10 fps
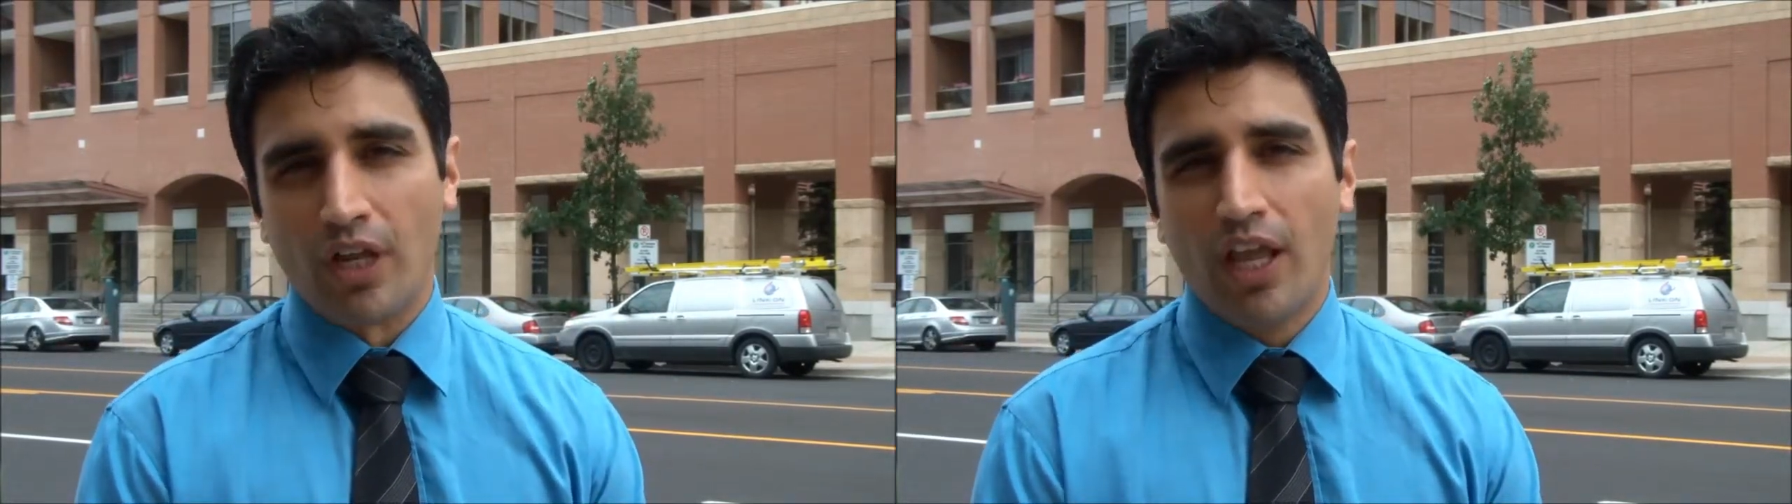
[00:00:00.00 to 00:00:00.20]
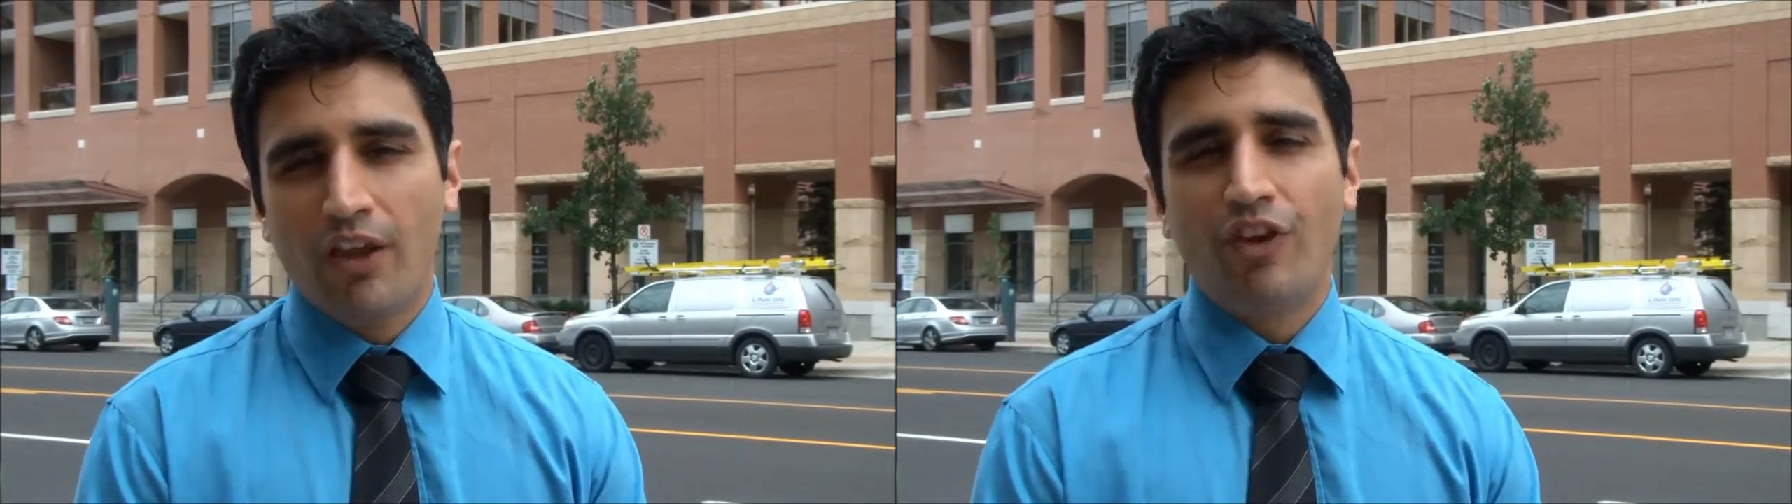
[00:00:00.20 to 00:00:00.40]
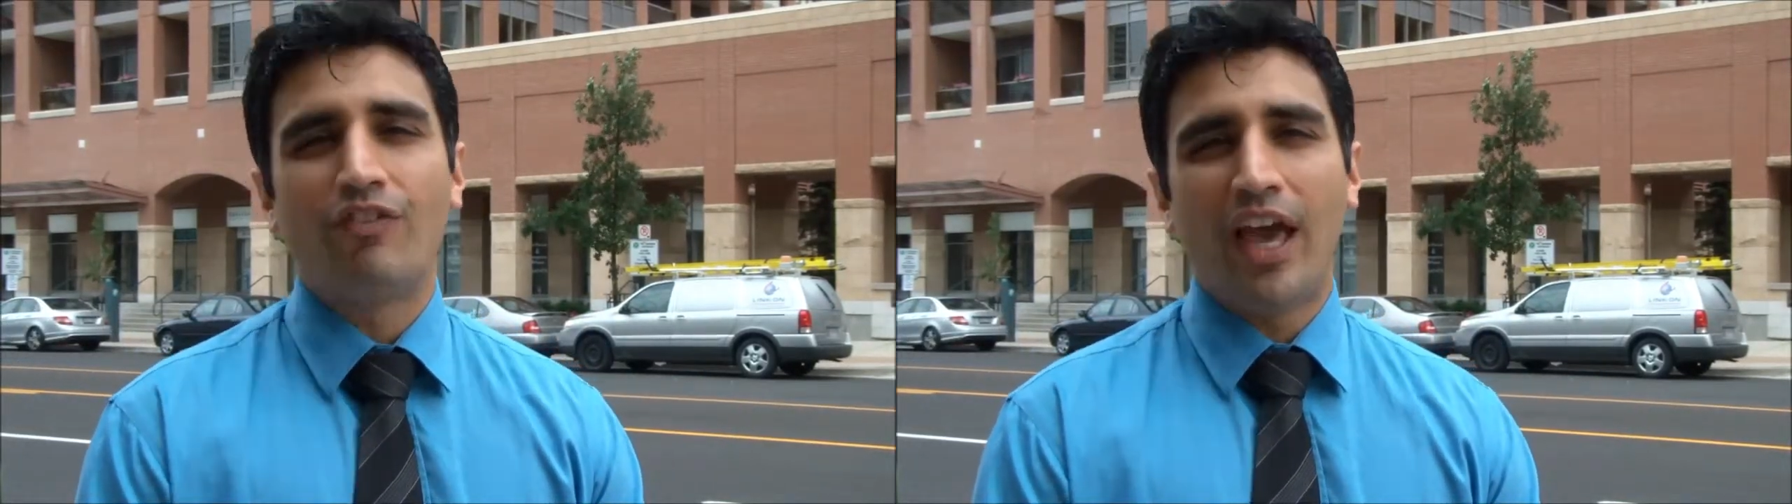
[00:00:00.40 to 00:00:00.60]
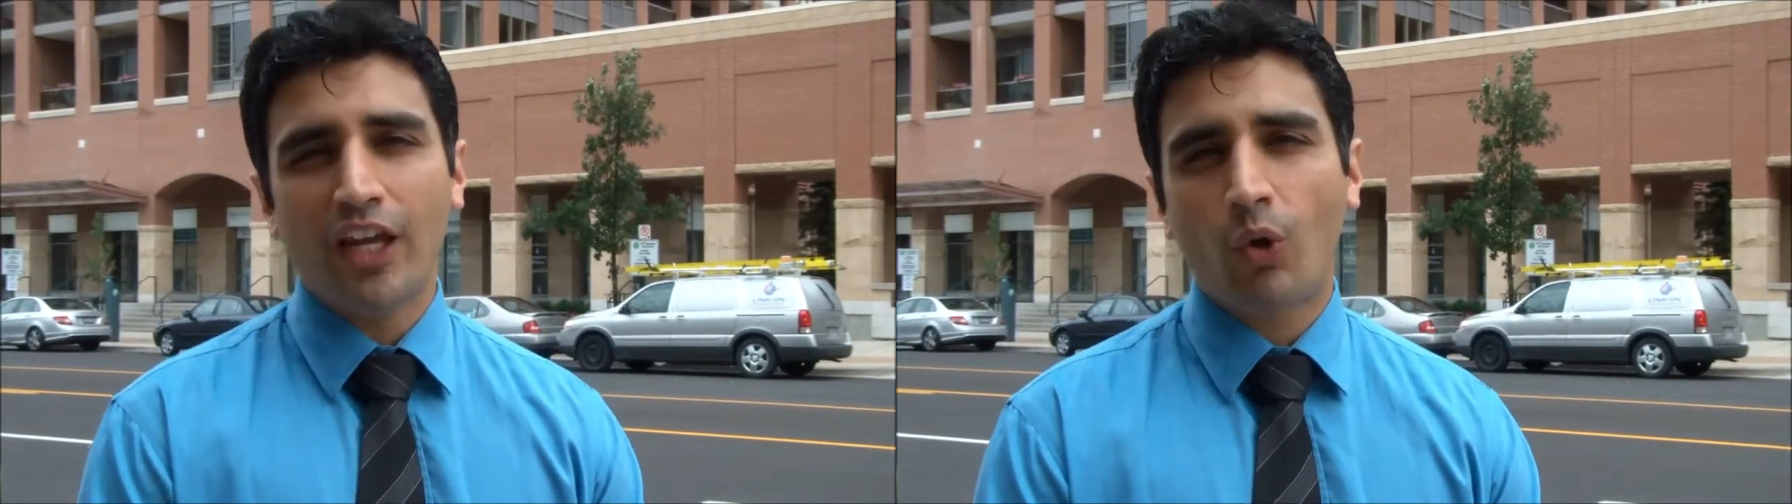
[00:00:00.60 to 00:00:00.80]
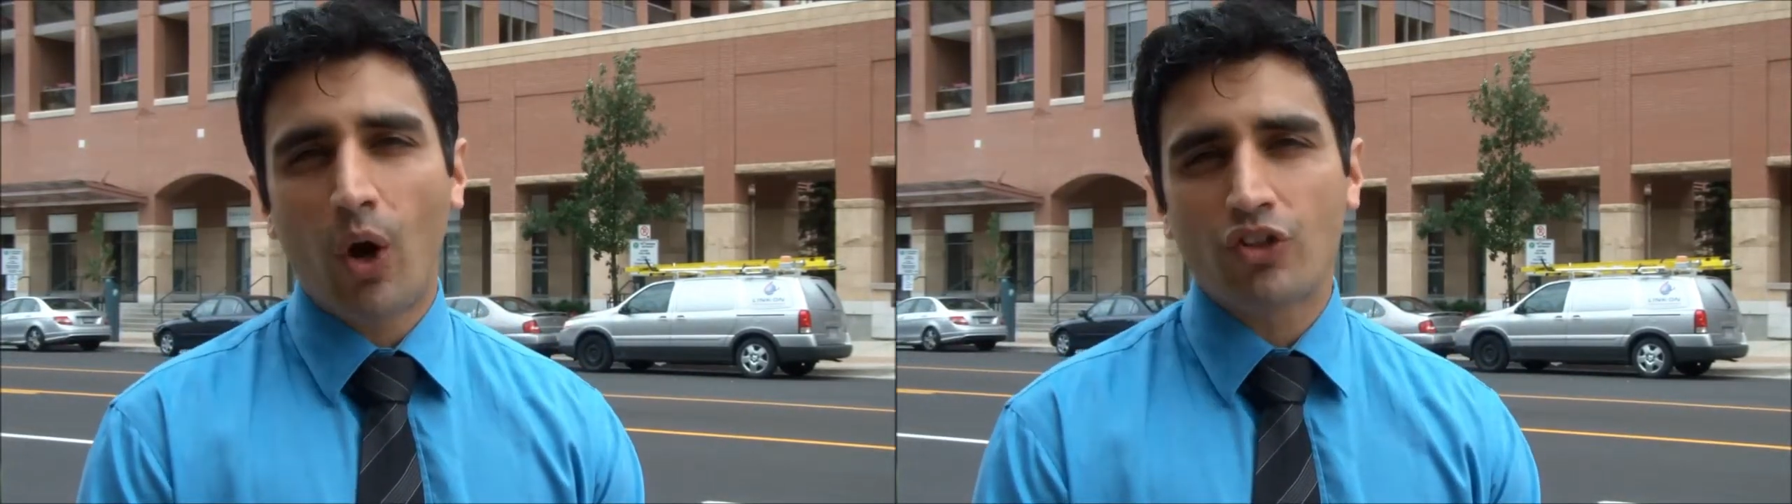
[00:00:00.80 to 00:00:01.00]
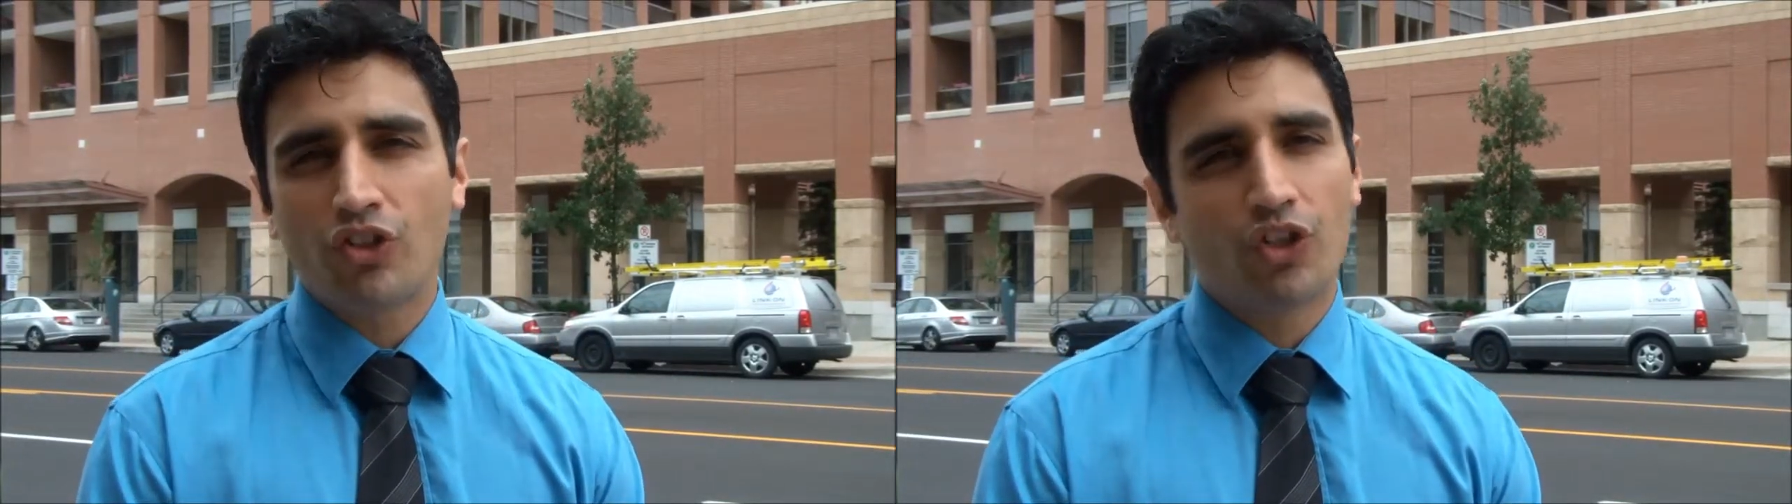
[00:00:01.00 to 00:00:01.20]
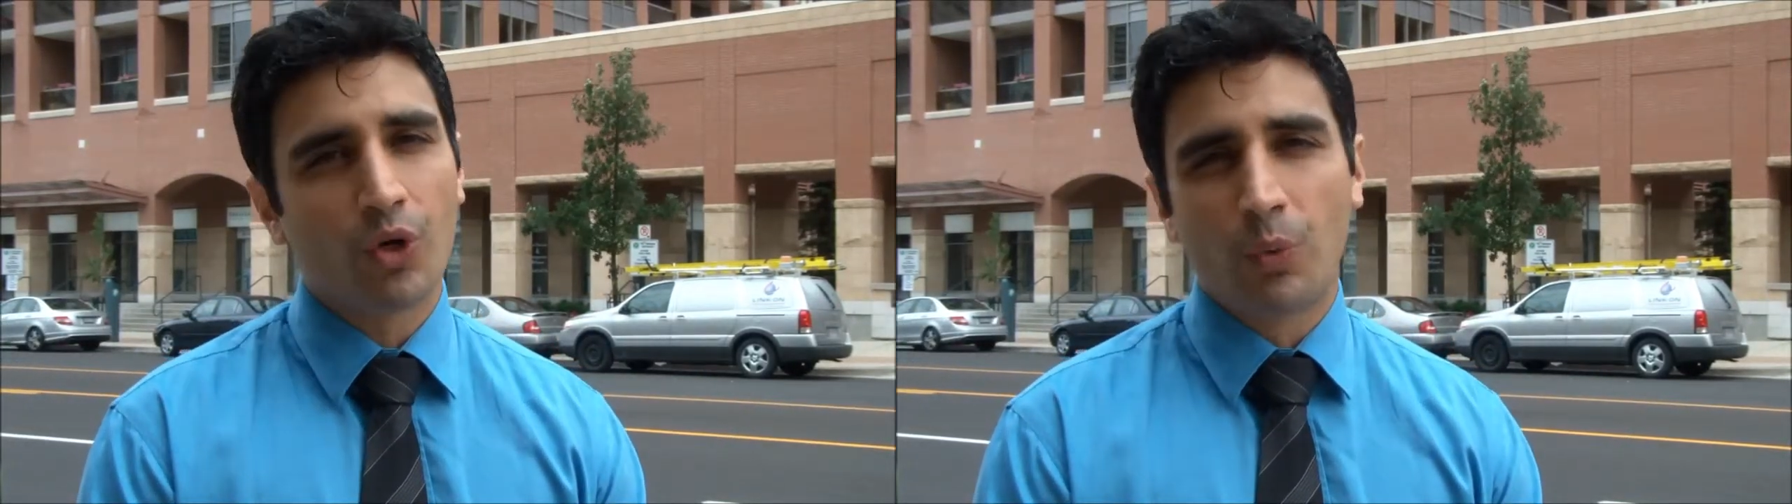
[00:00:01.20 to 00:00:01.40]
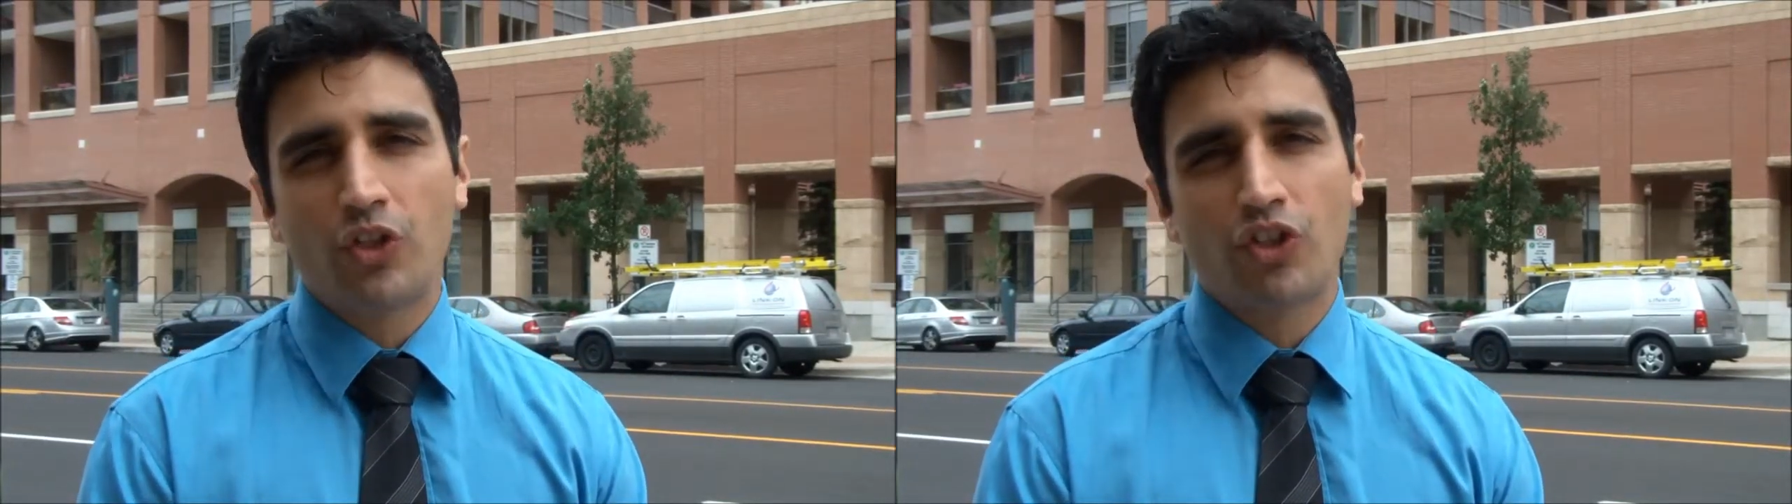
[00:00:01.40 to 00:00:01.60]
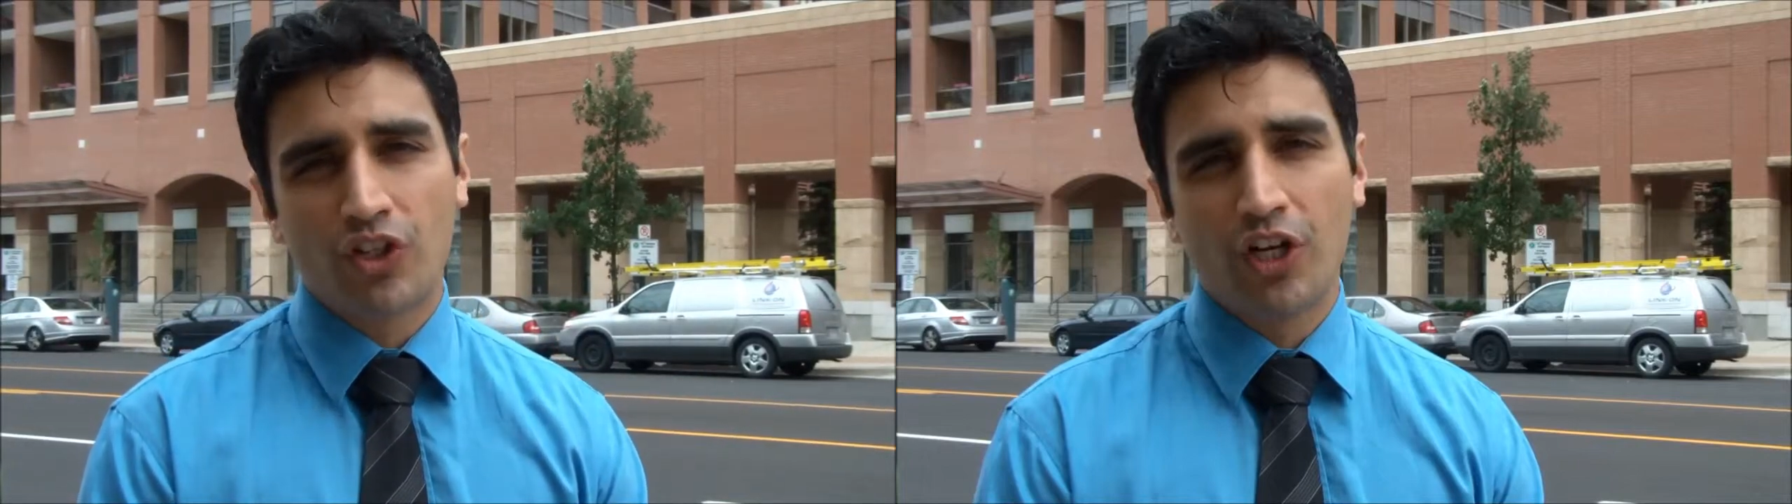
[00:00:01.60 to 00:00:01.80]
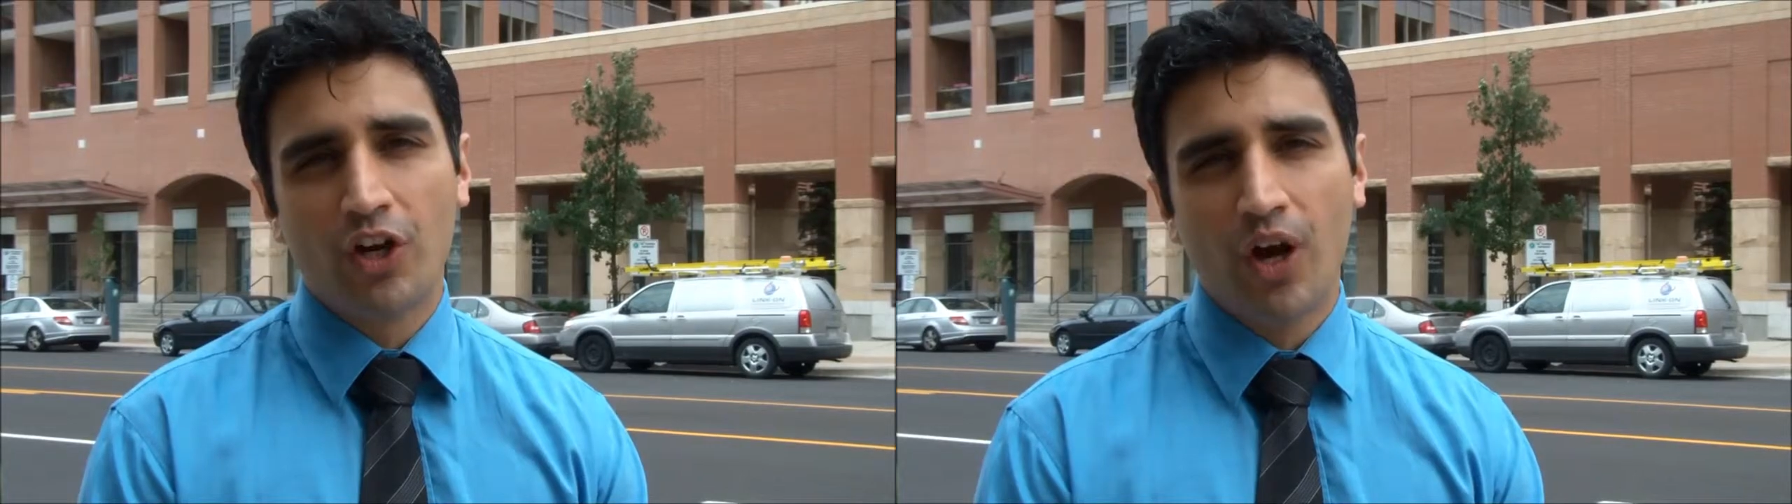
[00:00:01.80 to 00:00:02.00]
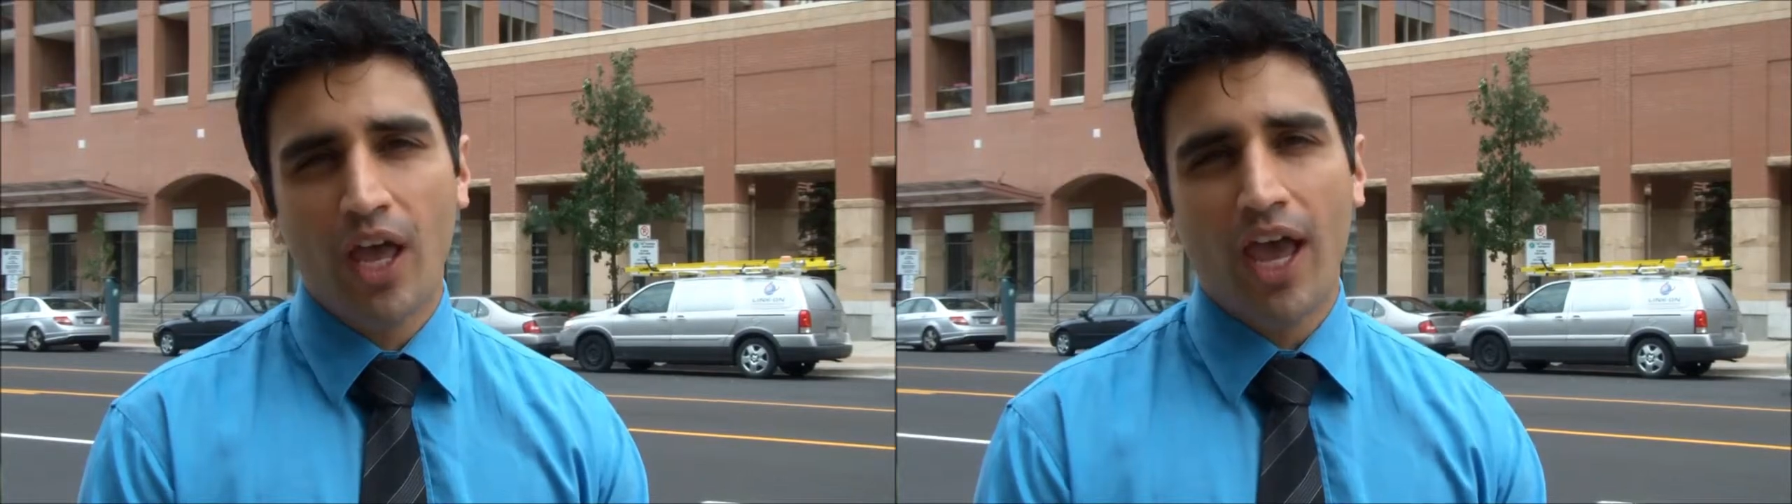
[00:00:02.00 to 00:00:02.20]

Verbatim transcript: If you have any questions, you can reach us here